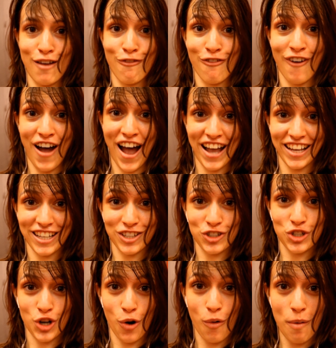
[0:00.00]
if I
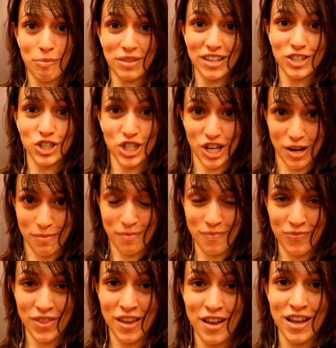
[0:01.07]
can show up in the gym,
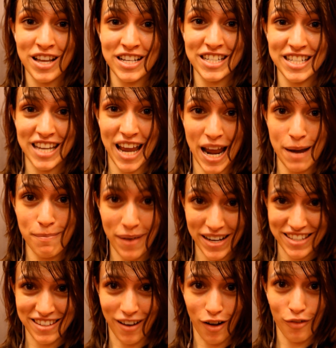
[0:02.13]
tape
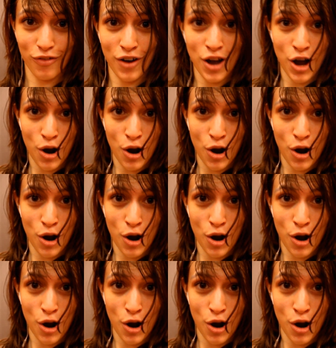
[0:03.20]
myself